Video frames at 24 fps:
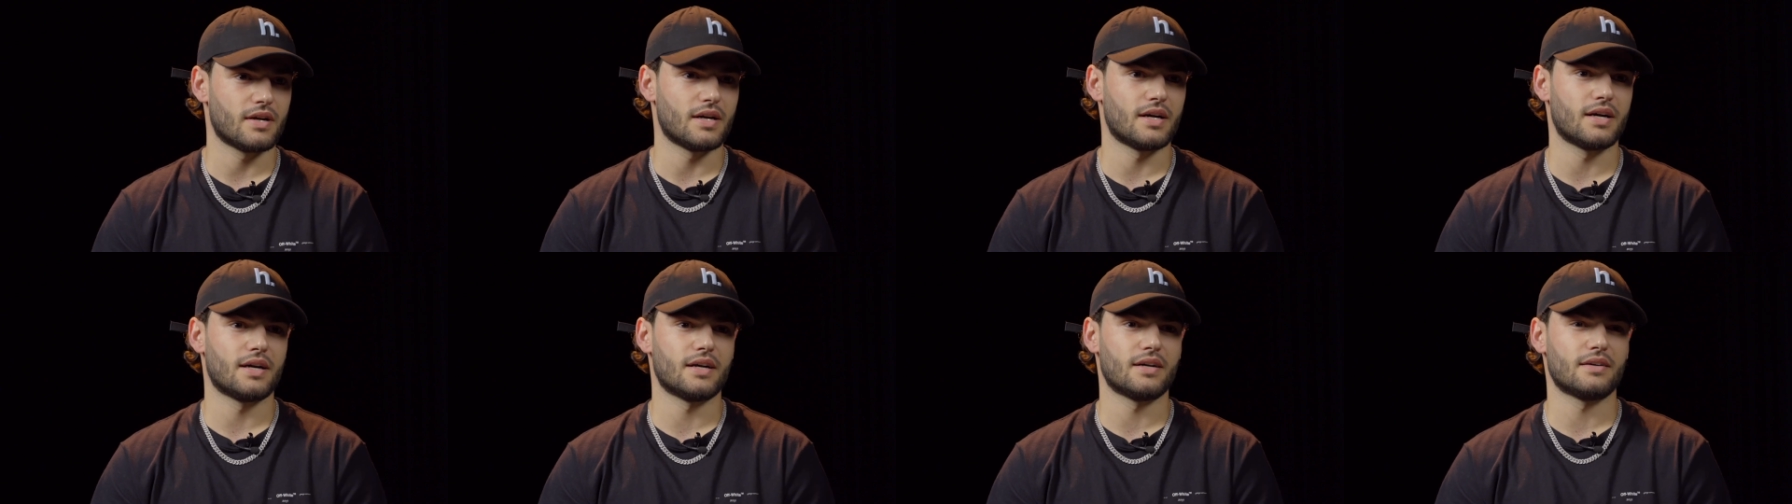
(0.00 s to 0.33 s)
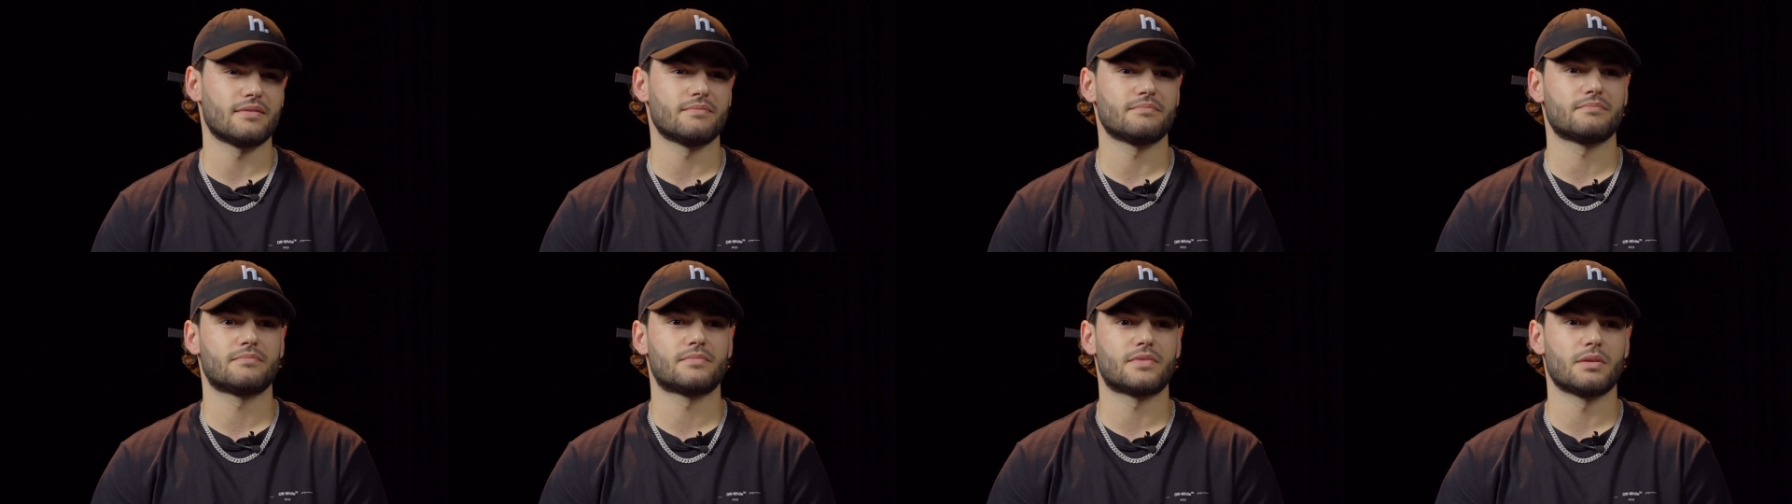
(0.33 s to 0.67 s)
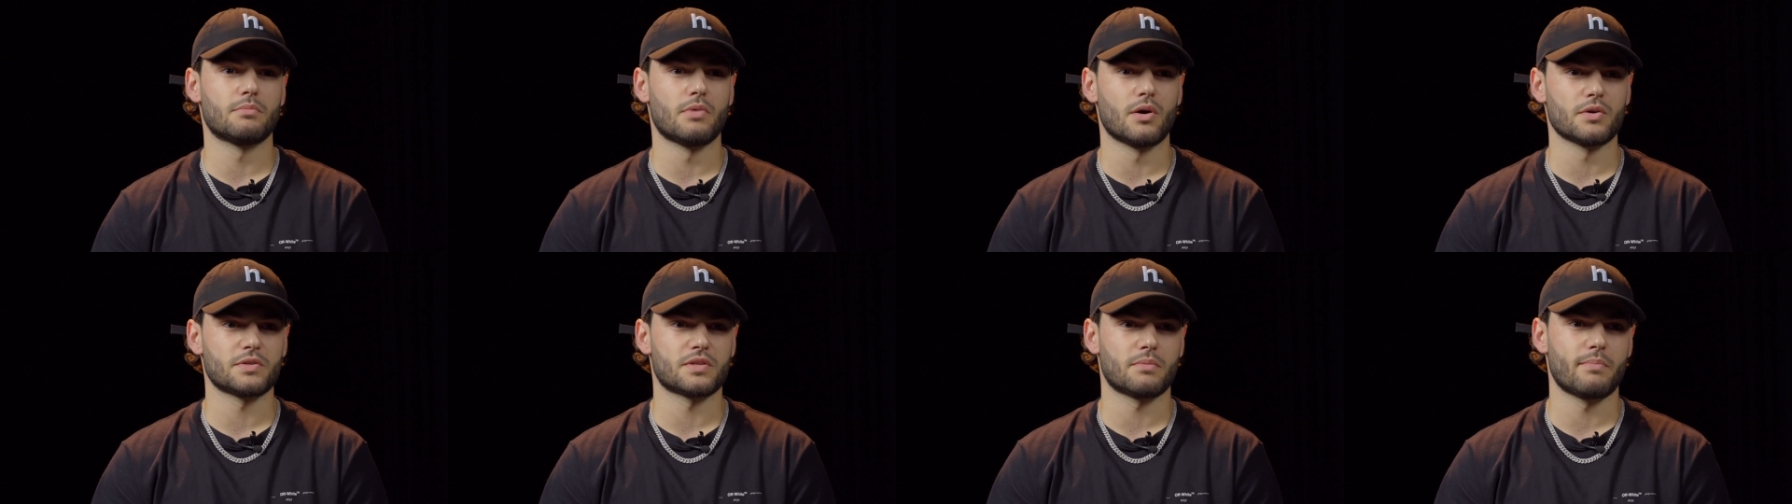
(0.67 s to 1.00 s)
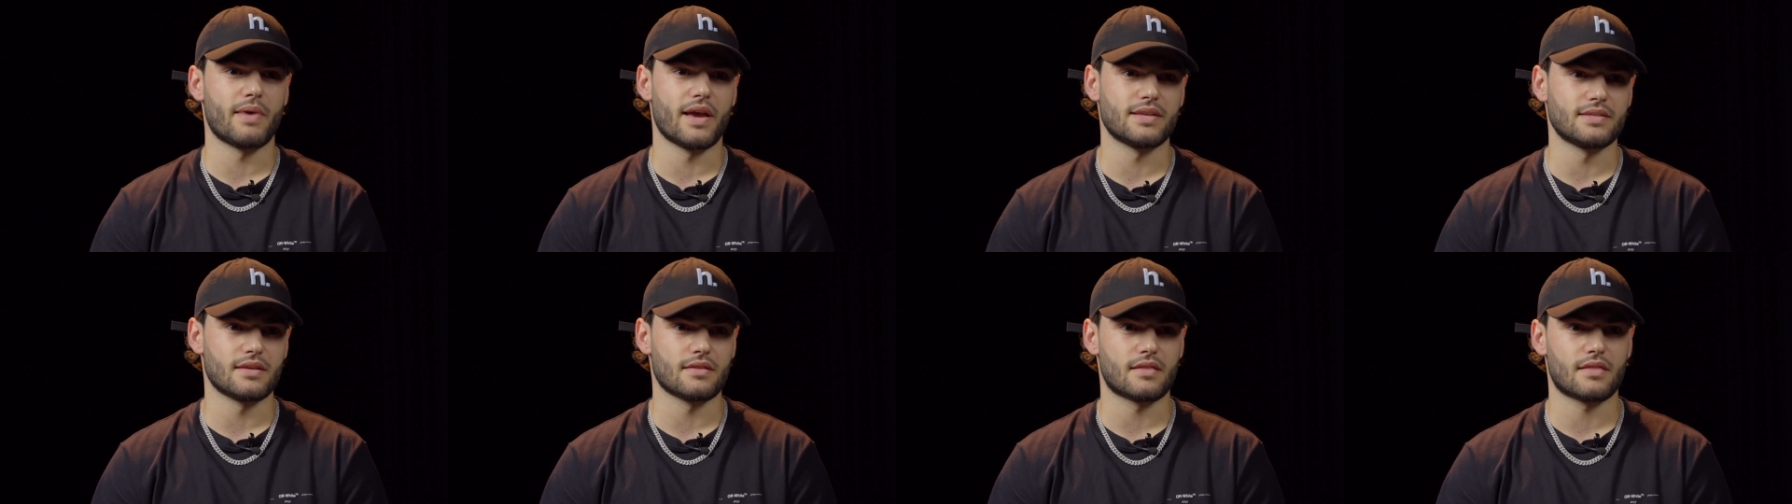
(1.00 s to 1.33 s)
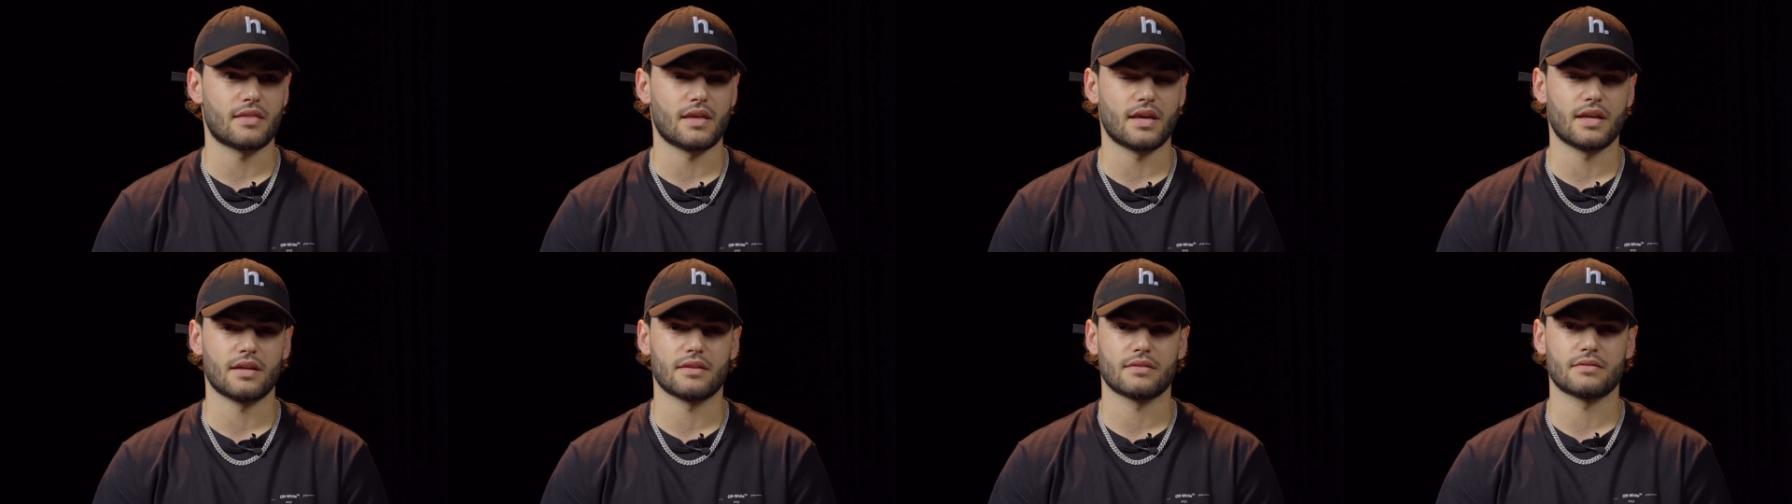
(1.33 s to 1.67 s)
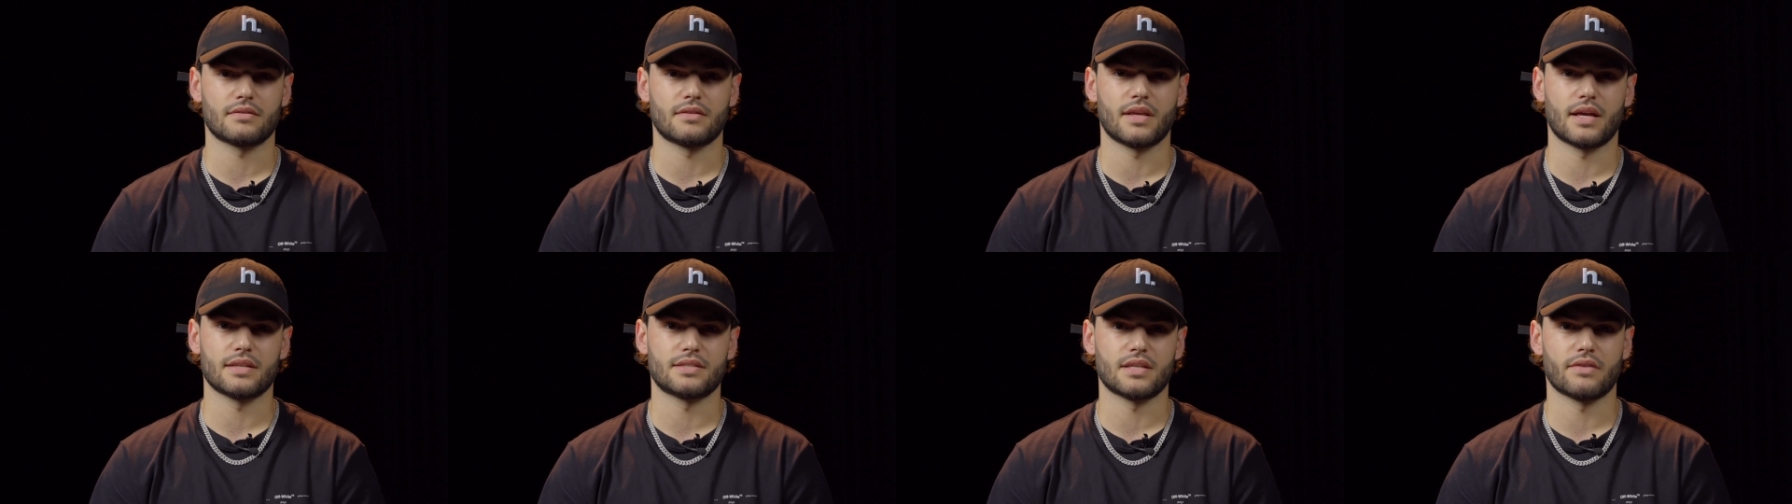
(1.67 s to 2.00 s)
uh, the most amazing
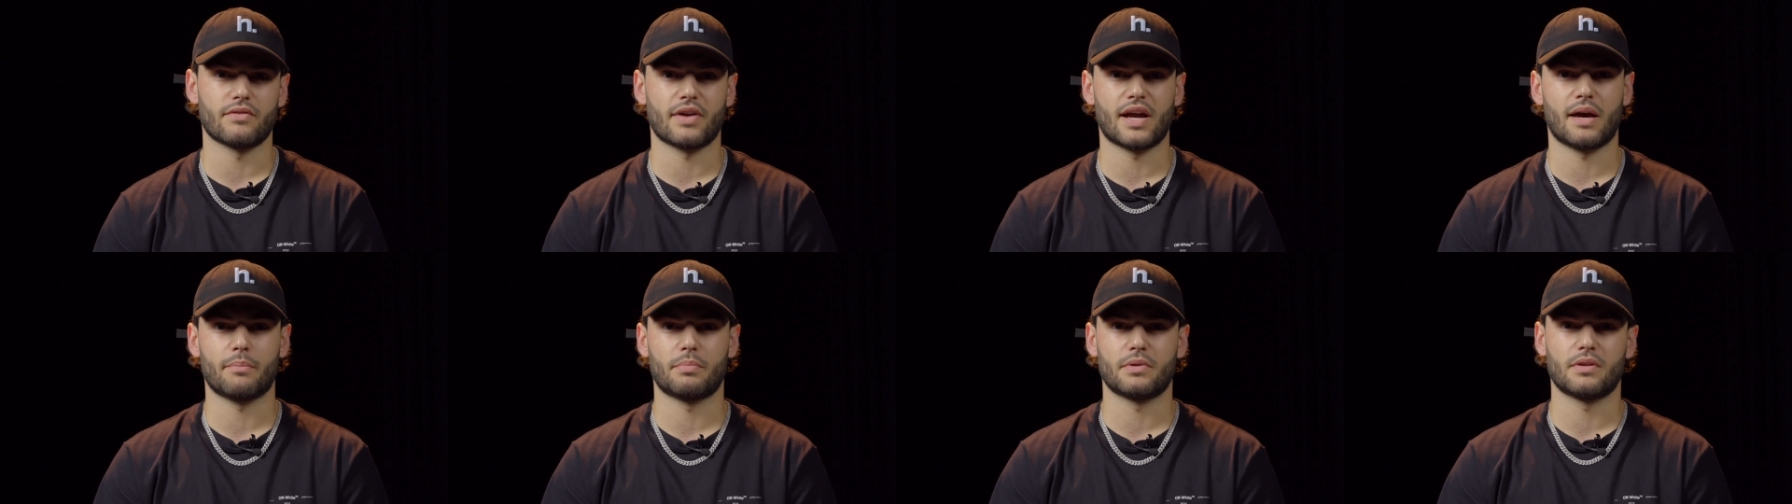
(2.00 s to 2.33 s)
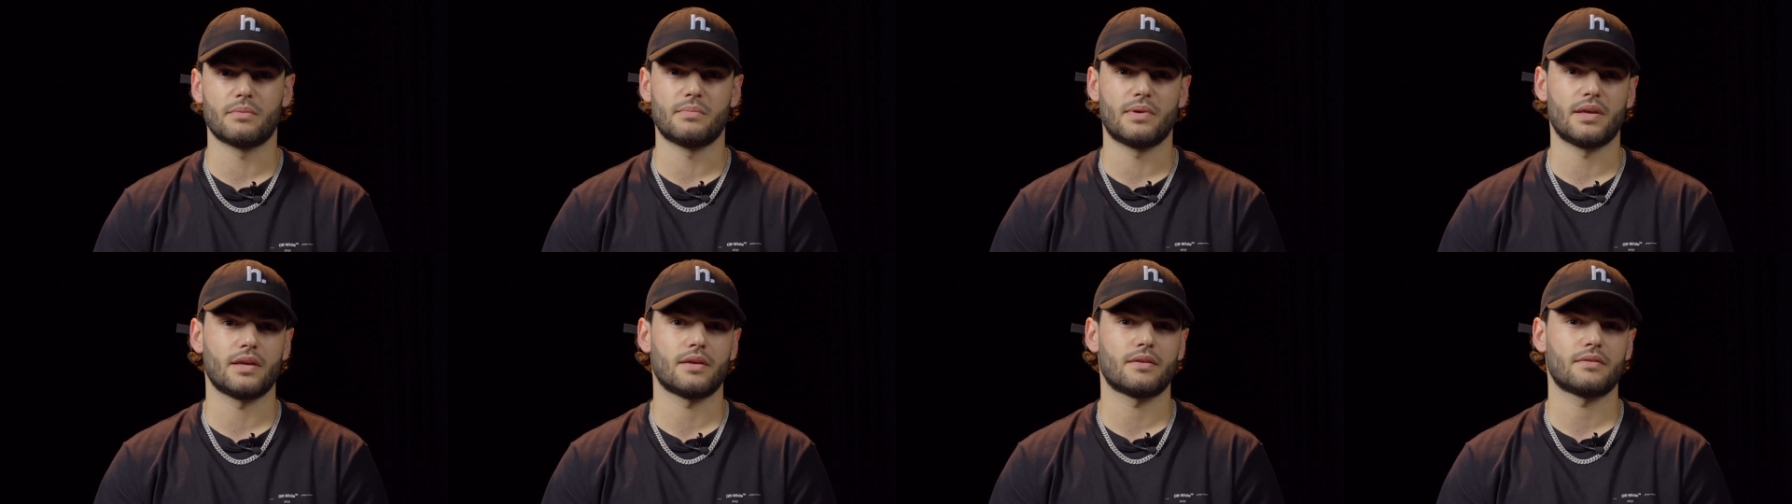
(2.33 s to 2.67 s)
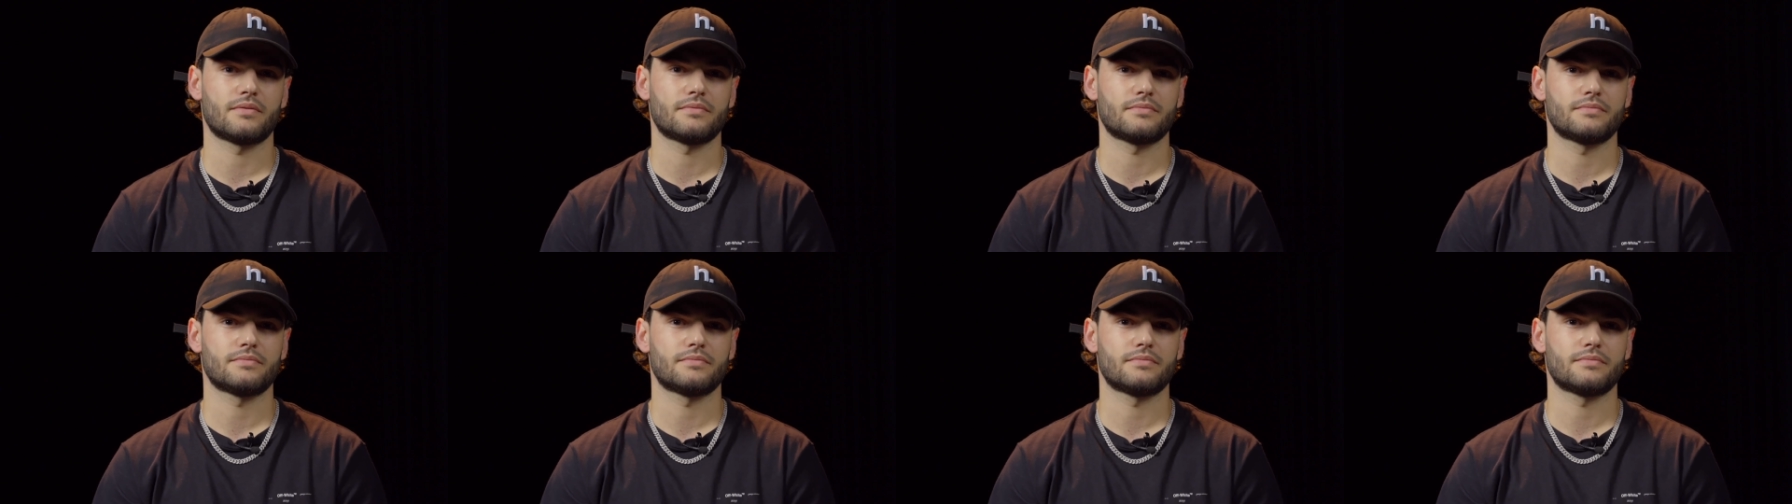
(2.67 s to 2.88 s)
thing that's ever happened to me.